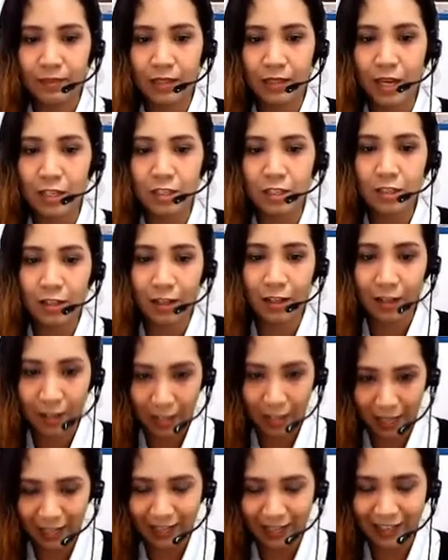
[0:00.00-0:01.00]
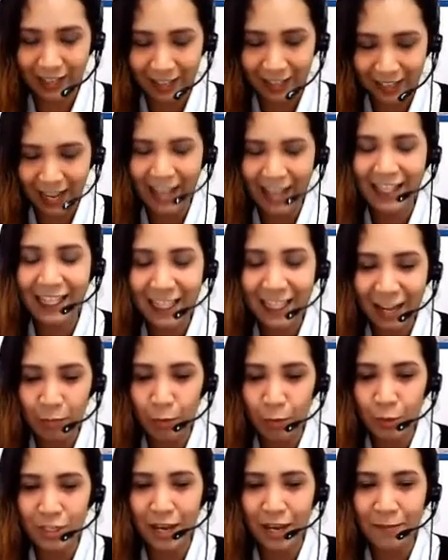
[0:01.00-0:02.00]
Not and then
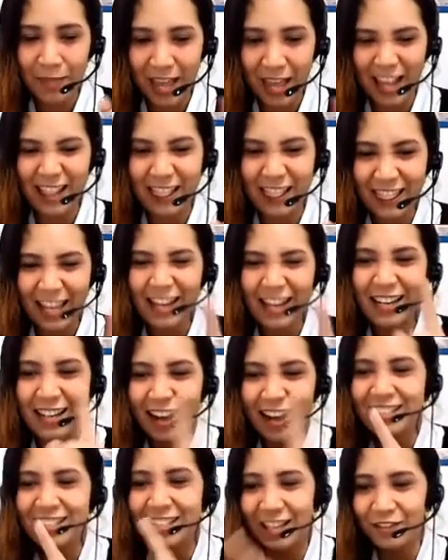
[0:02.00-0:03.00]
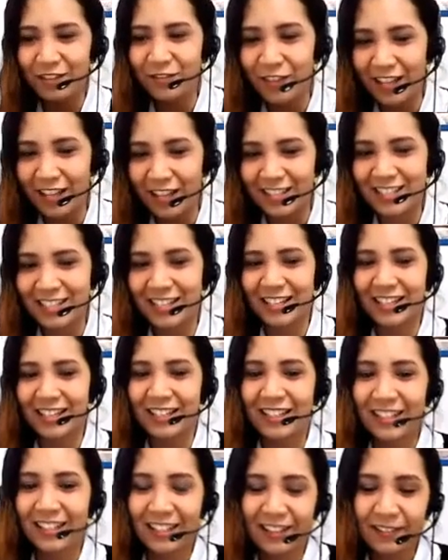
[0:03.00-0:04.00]
more time and then not give it.
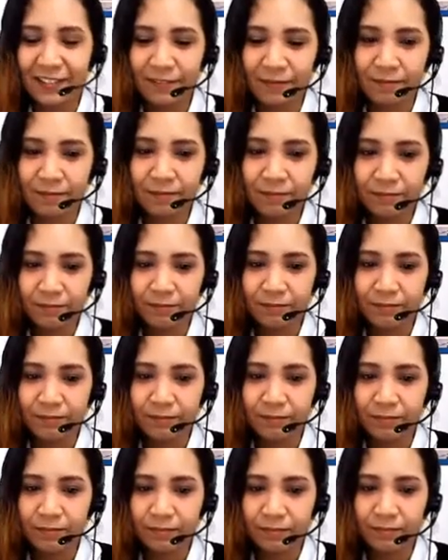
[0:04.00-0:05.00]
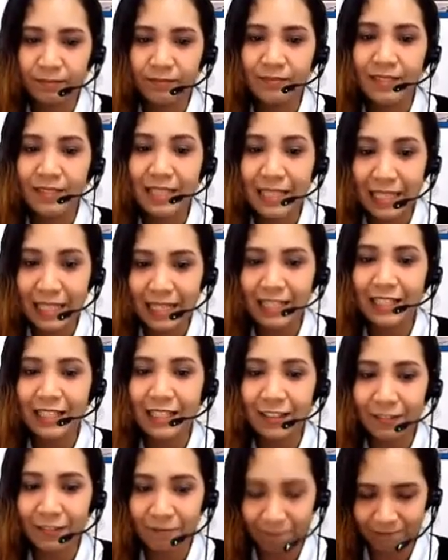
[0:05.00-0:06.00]
And then not give it.
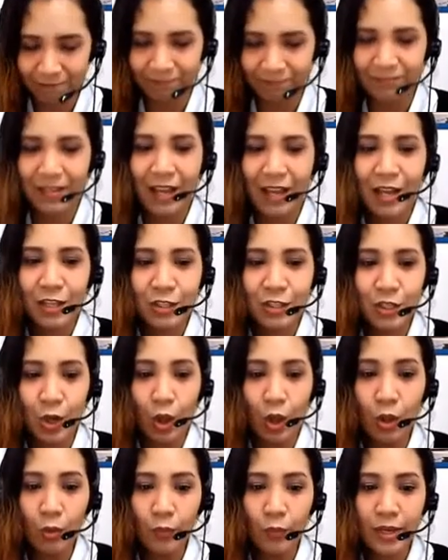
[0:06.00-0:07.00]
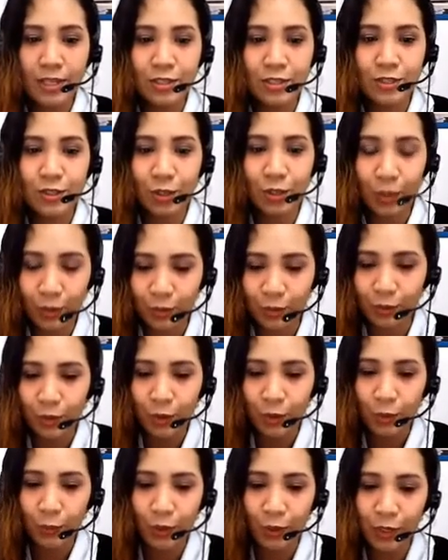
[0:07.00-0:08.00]
Do you always do
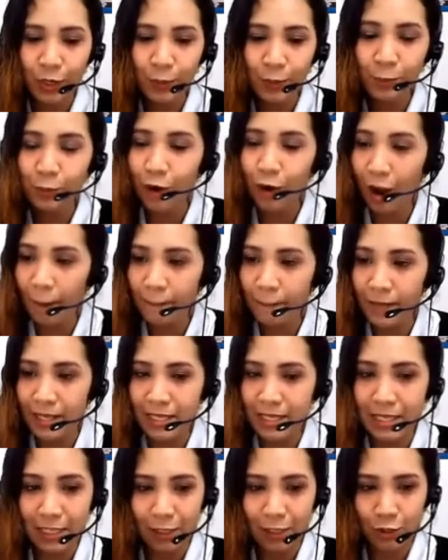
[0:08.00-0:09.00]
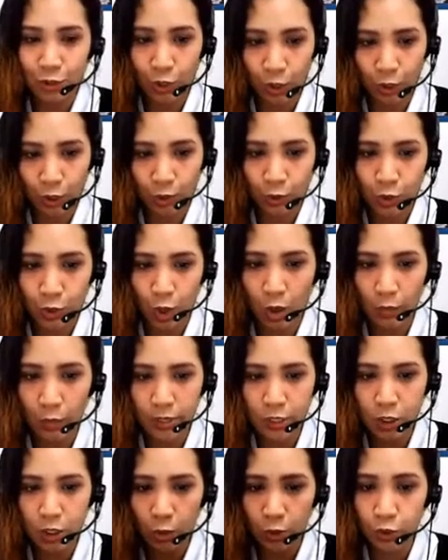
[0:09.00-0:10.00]
what you promise to do? Do you
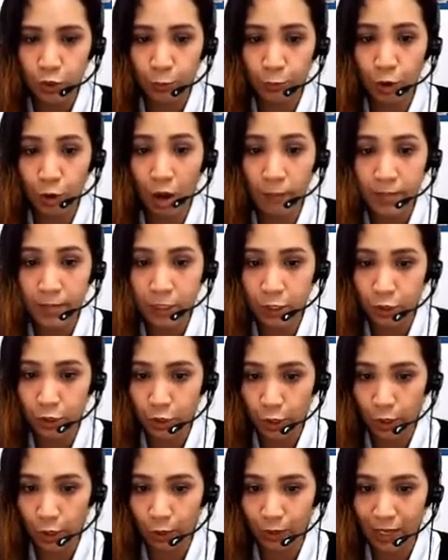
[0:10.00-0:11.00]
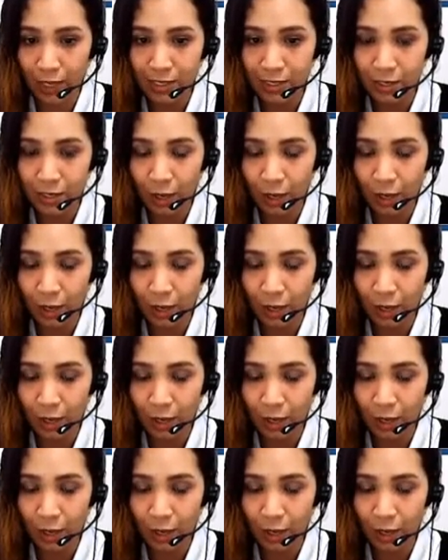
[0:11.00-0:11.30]
always do what you promise to do? Yes,